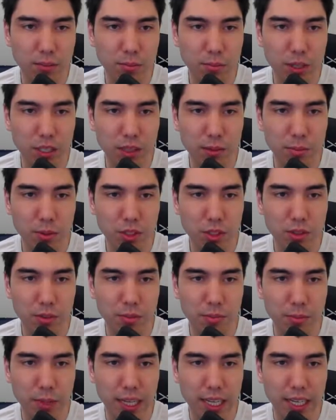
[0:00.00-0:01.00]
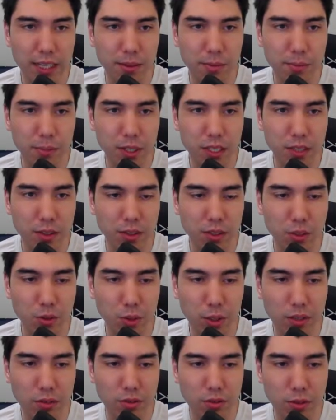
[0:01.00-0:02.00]
bring the bishop back, bring the
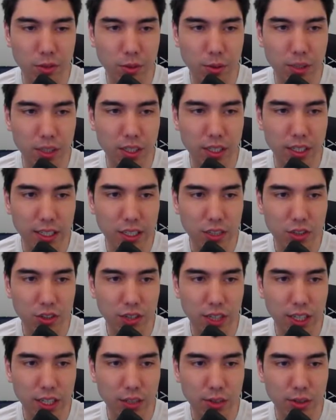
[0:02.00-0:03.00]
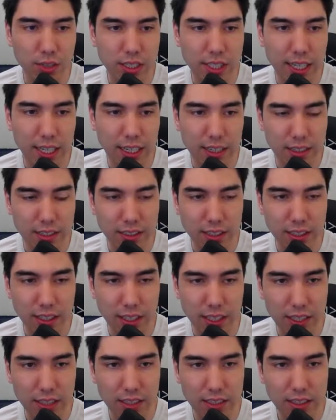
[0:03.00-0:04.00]
queen forward, and try to attack this
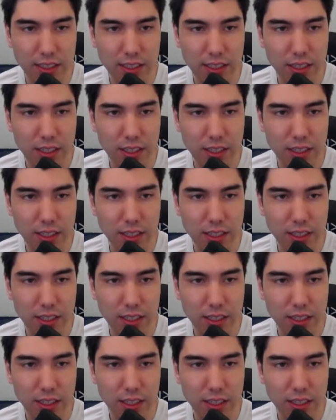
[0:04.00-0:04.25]
knight